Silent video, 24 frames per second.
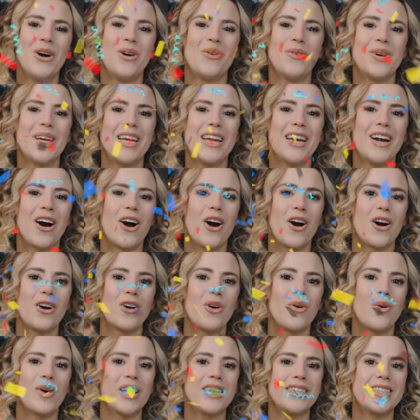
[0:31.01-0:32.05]
We are
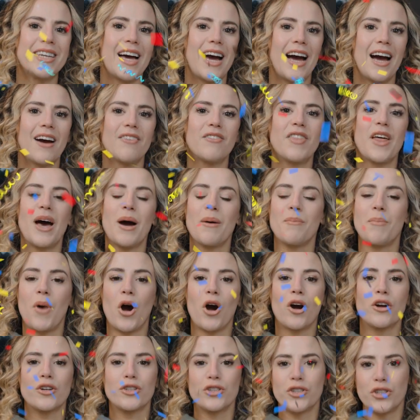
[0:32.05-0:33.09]
going to have that
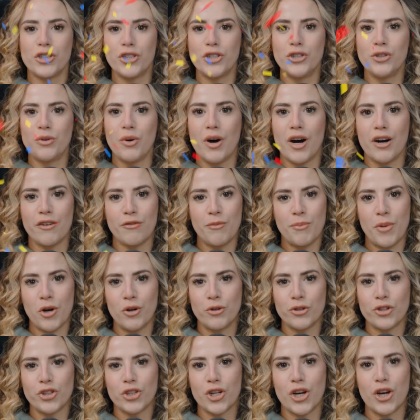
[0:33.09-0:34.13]
part two of
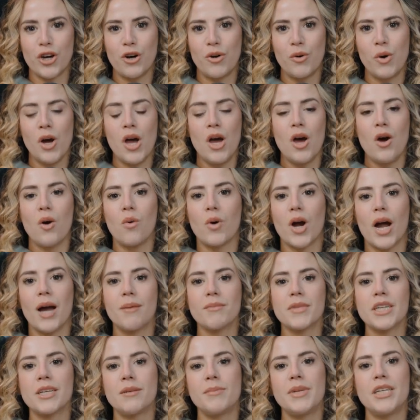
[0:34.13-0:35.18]
post-show where
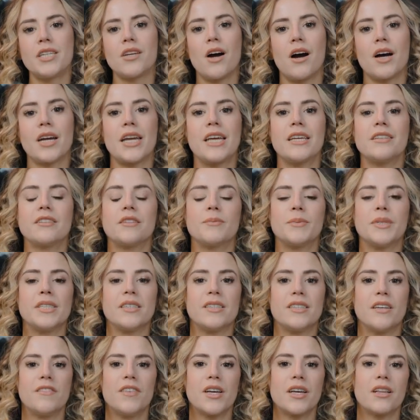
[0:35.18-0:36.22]
I'm going to be talking
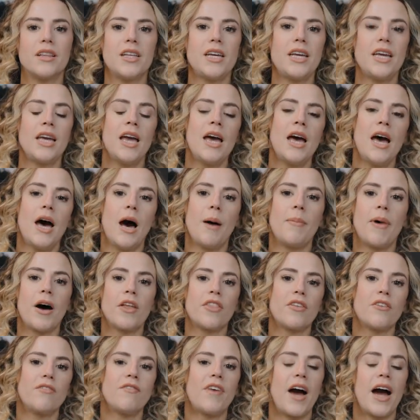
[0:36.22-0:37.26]
specifically
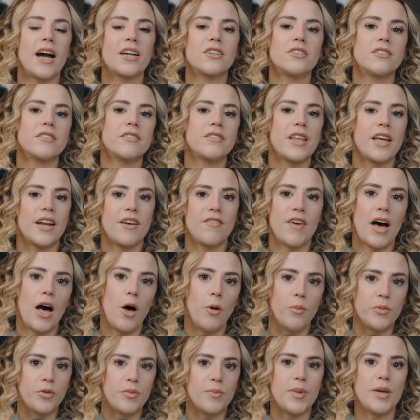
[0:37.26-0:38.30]
about the factors that have
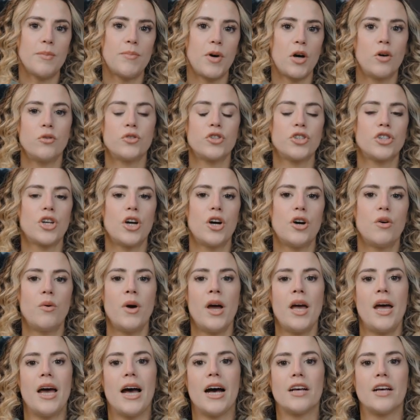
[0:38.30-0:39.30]
helped me post-show,